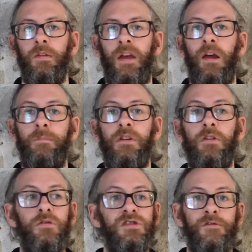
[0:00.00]
that have been
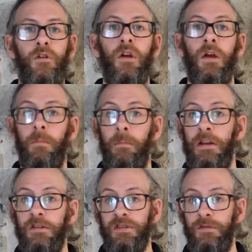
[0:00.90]
used for
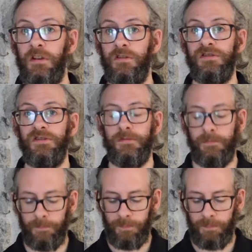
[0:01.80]
millions of years.